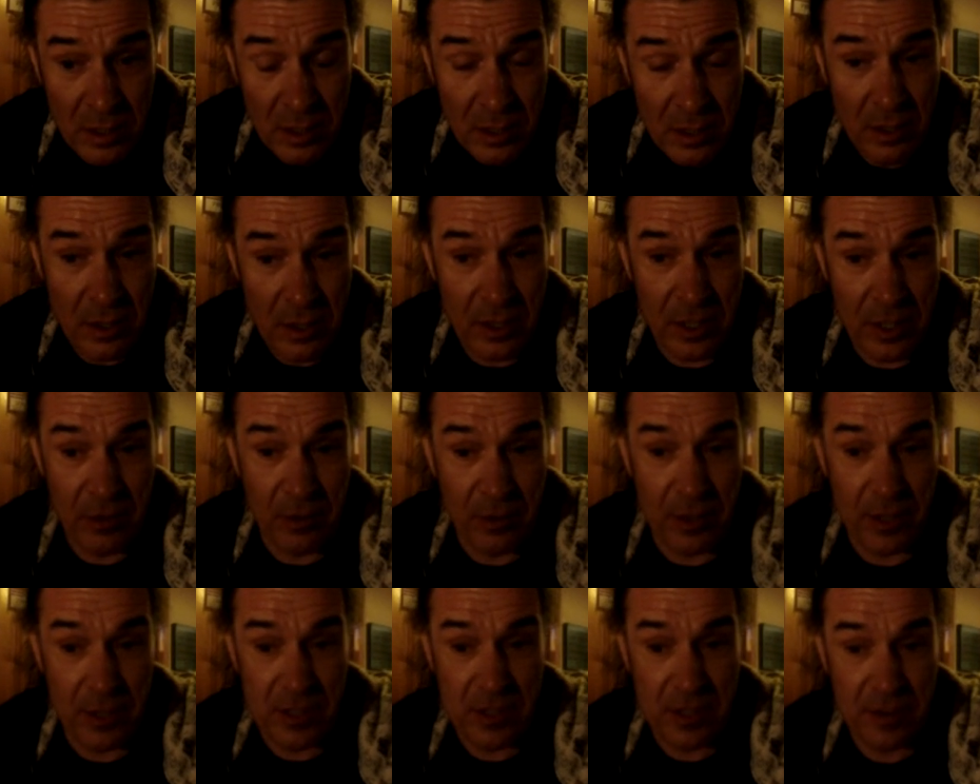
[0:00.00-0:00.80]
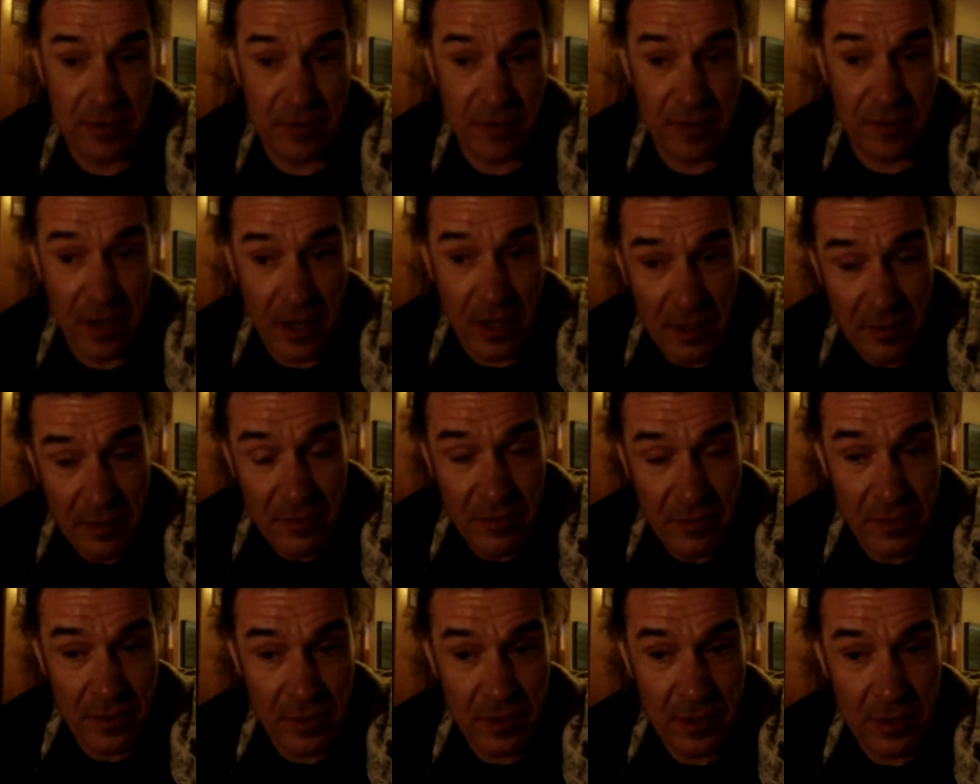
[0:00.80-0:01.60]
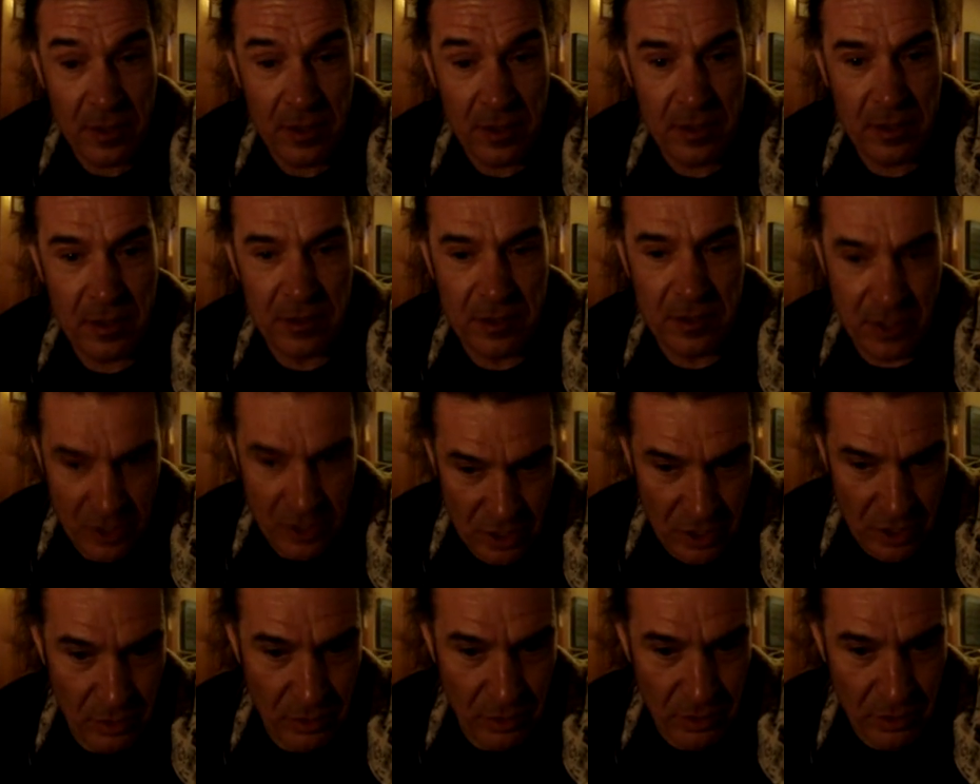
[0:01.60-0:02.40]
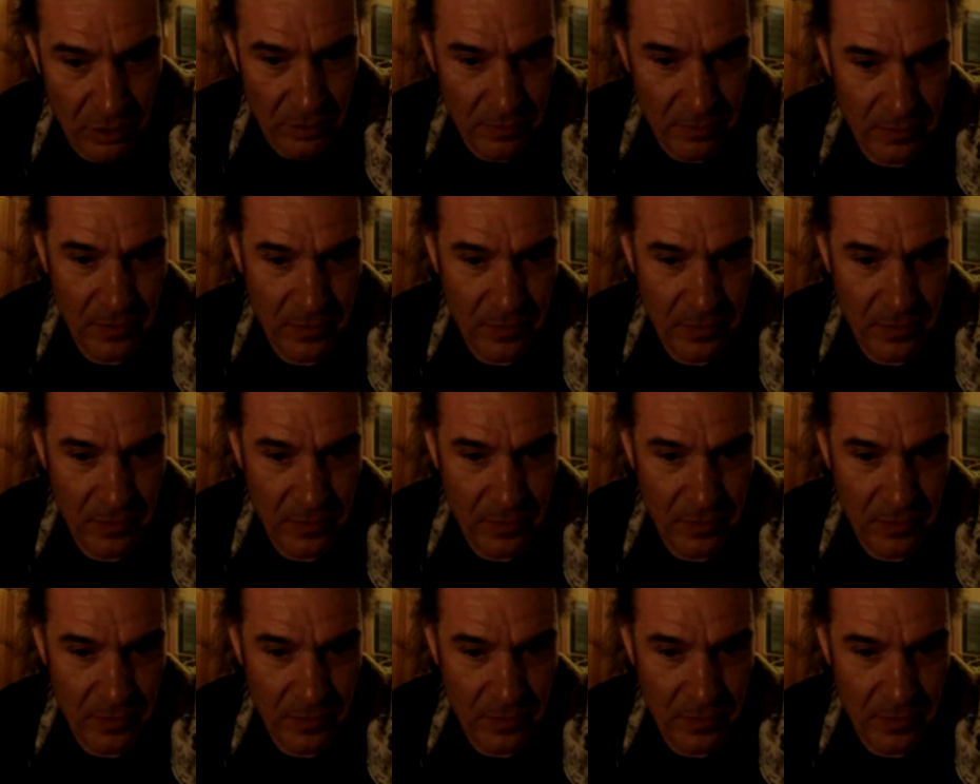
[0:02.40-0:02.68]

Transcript: an EOS 5 digital.